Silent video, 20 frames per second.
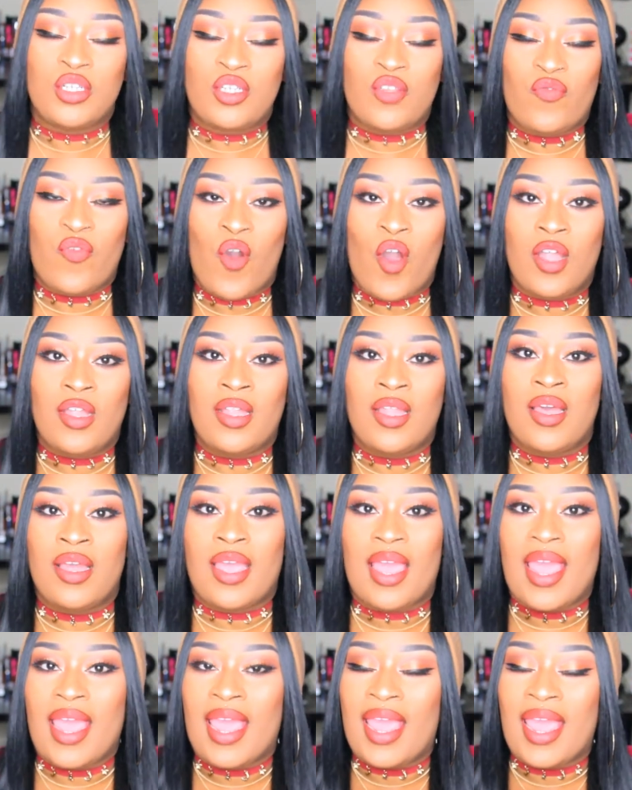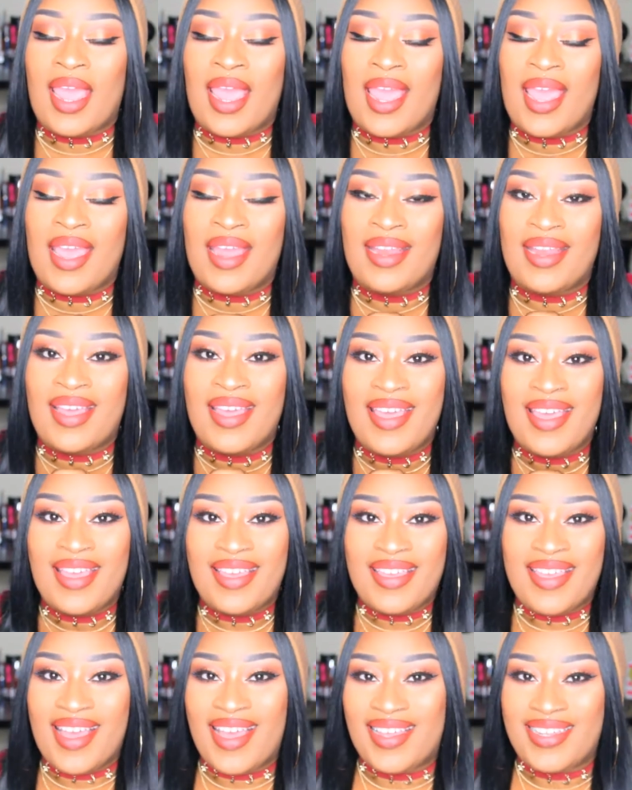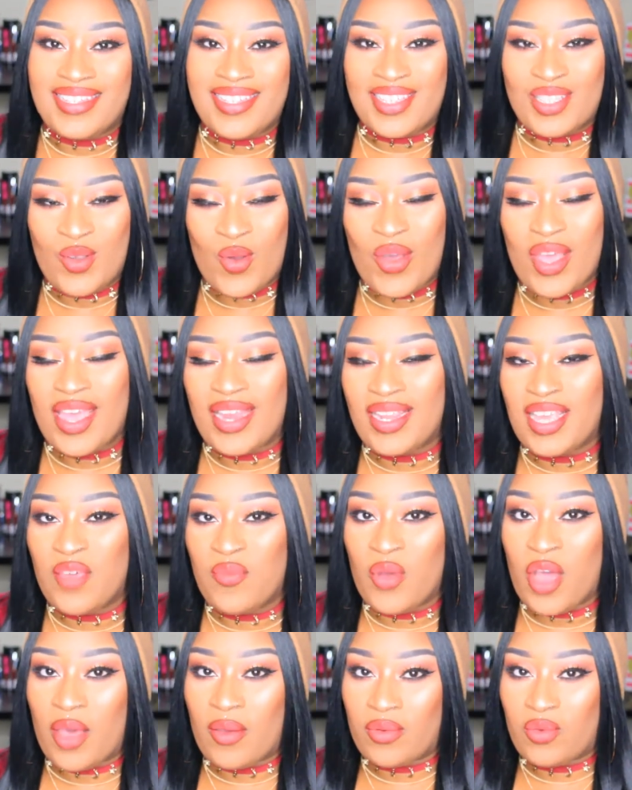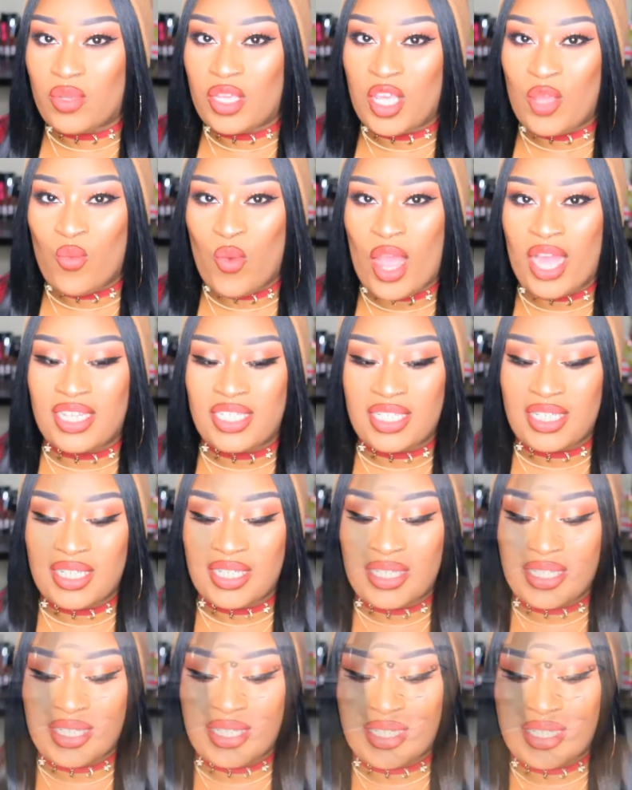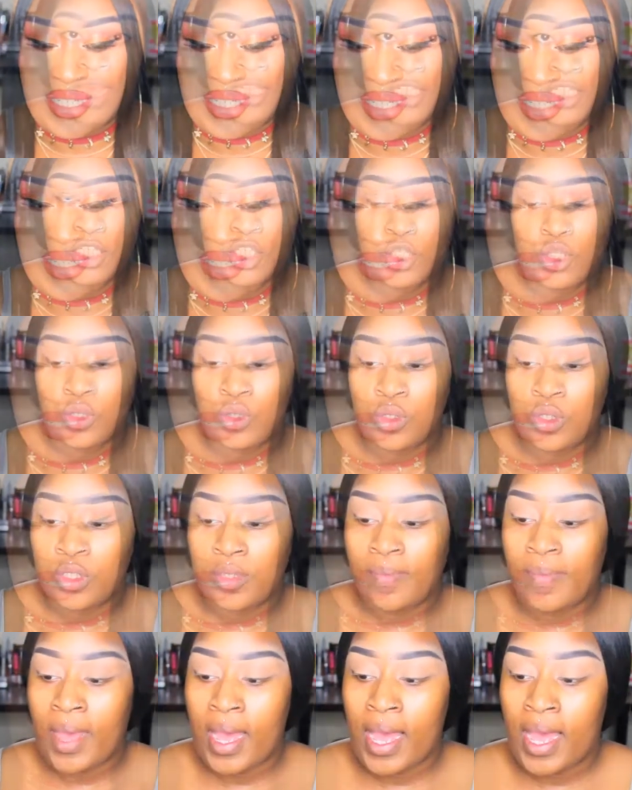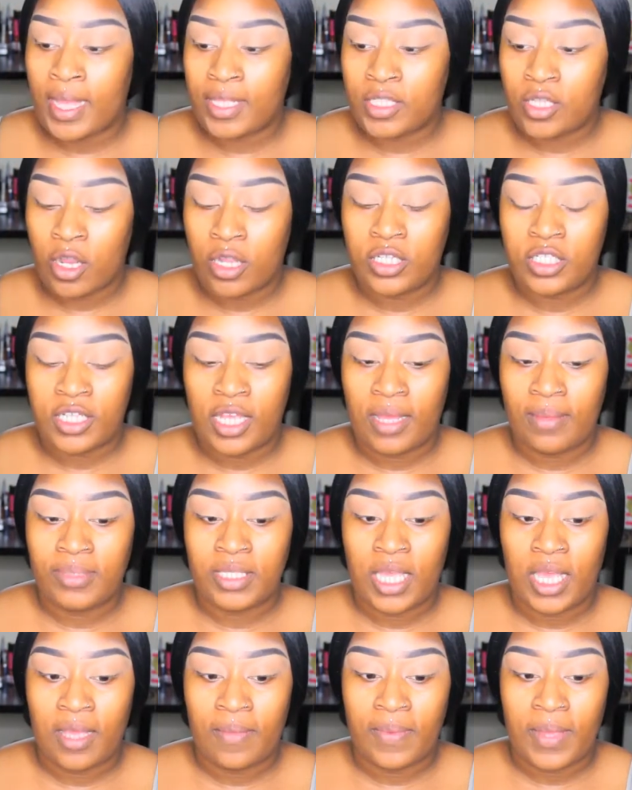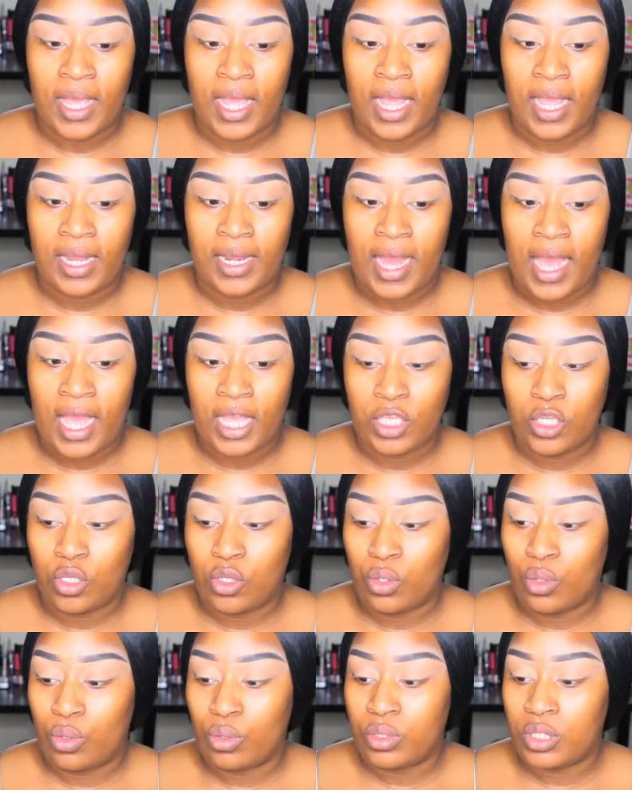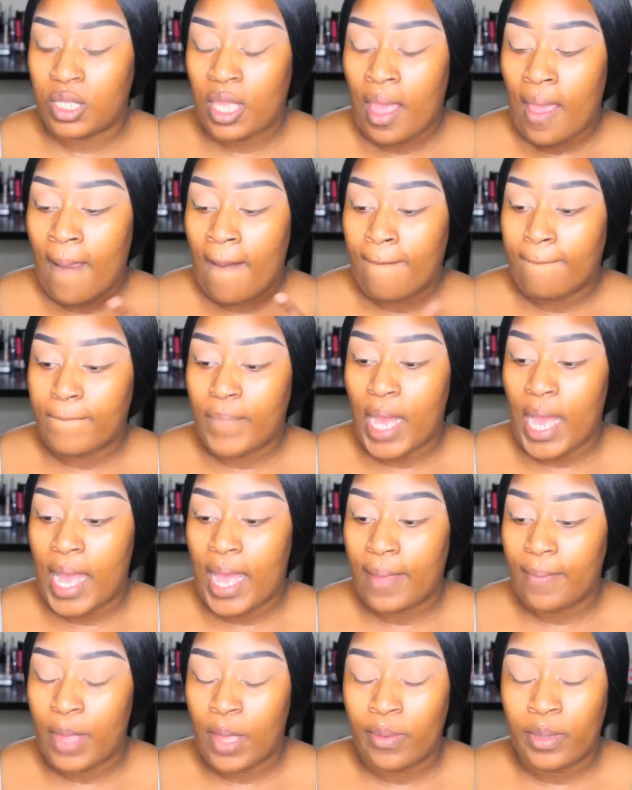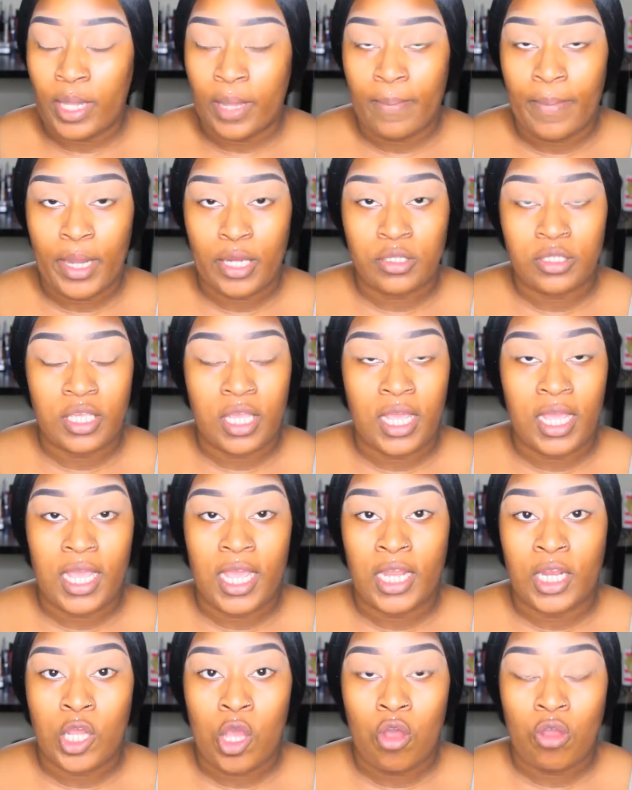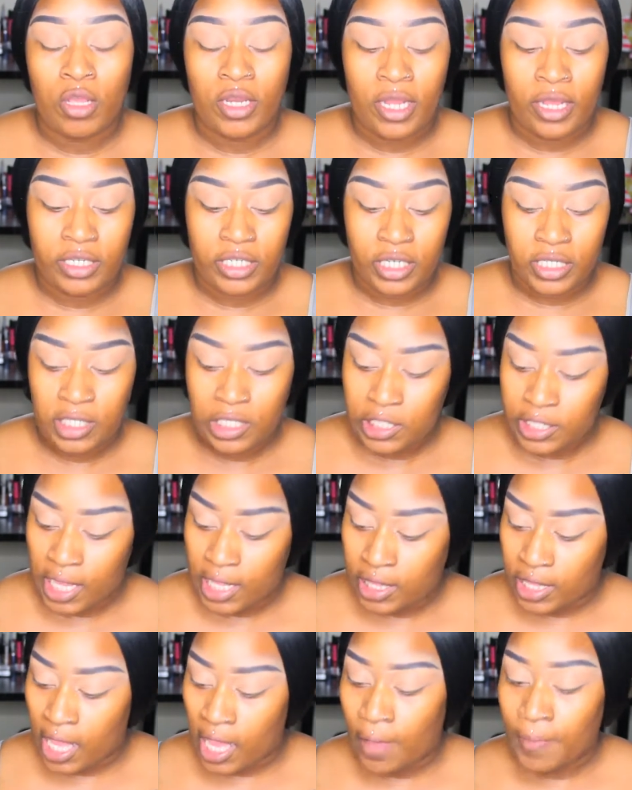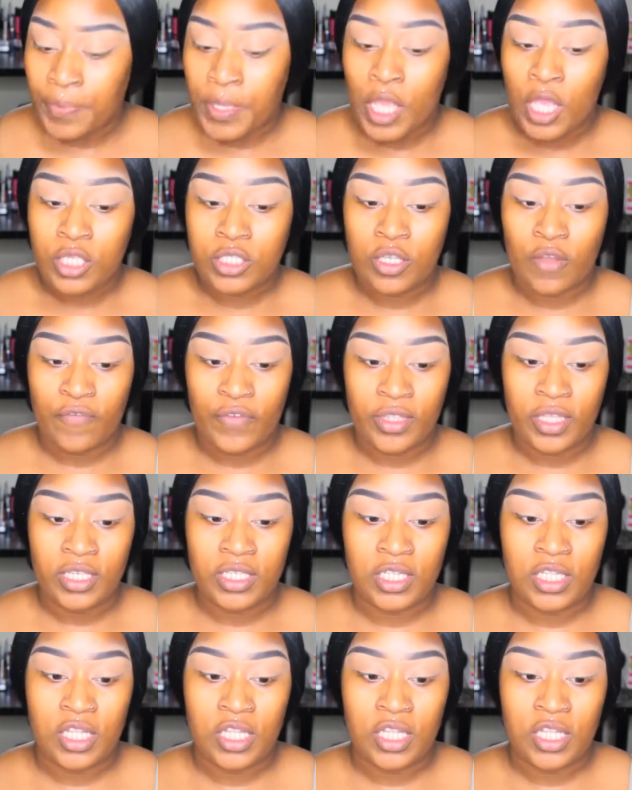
fall look, and yeah, just go ahead and keep watching. So yeah, I just used my Tarte Shape Tape, and I used my Maybelline Better Skin and Coconut just to set that. So for this